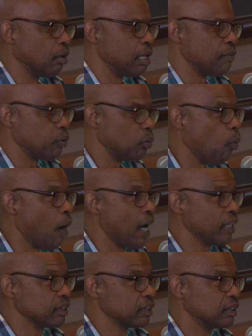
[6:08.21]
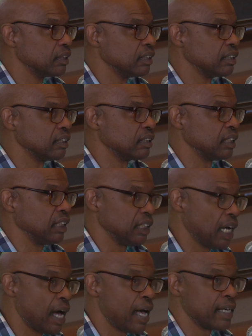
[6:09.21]
If we want
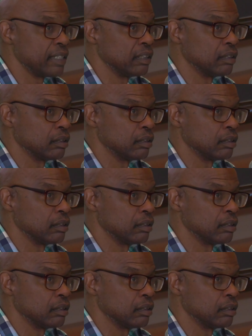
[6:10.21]
DEI